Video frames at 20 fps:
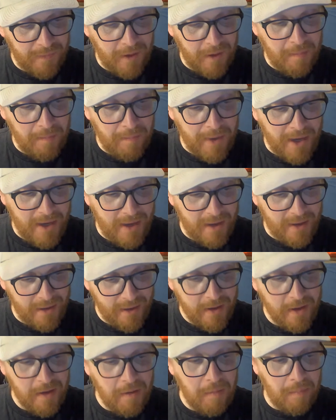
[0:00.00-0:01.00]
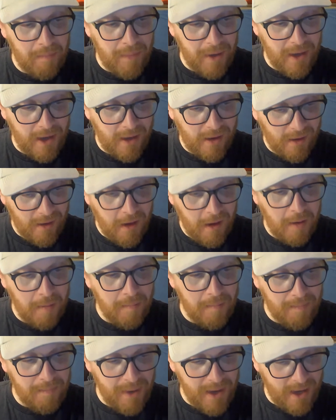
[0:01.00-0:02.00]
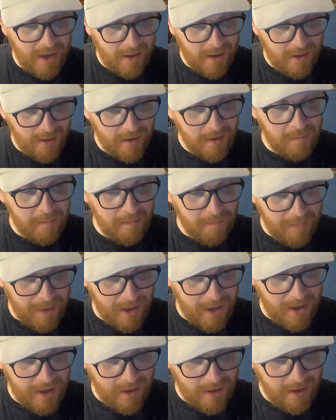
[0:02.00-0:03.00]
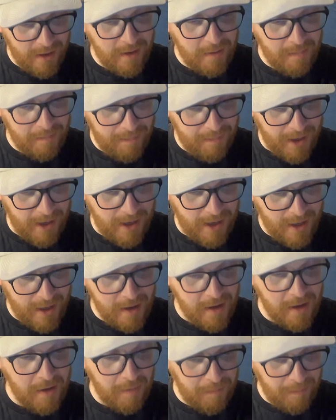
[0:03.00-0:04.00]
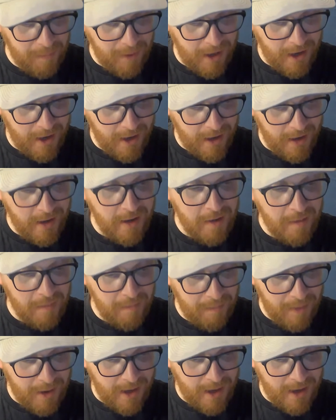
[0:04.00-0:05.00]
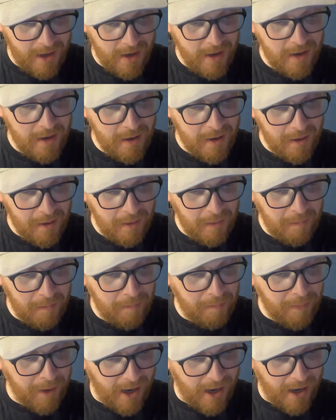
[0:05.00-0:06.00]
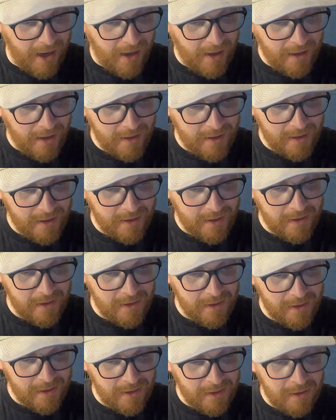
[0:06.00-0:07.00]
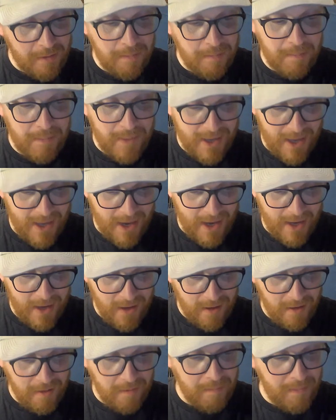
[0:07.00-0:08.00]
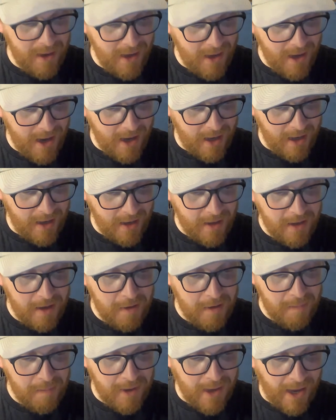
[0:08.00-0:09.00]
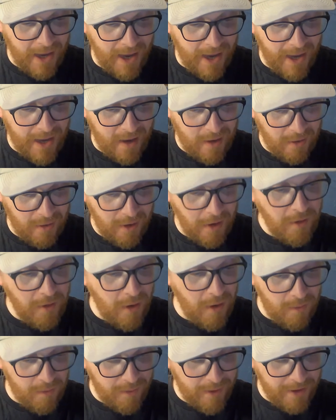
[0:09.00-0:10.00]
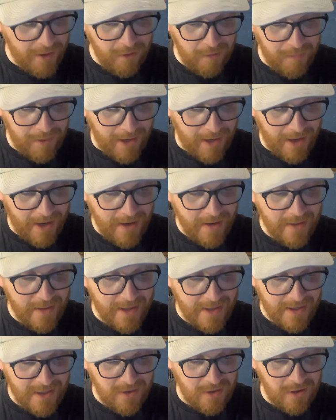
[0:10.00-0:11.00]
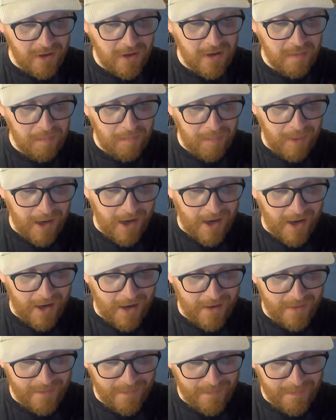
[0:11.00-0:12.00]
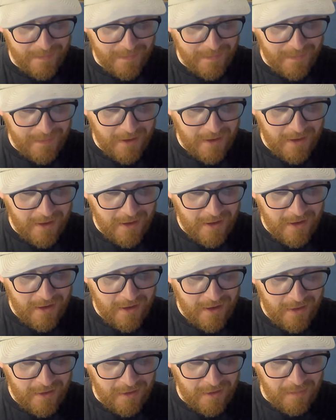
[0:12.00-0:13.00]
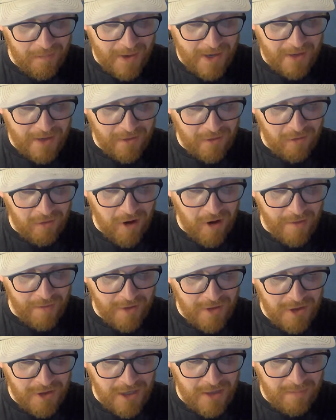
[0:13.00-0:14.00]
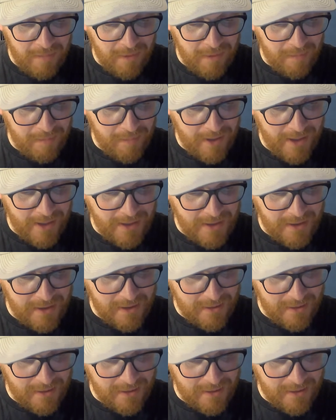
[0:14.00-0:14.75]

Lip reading: B, B, B, B, B, B. B, ba, B A, B A, B A A. No, no, that's not B A. That's literally ba. To make the cry of a sheep bleat.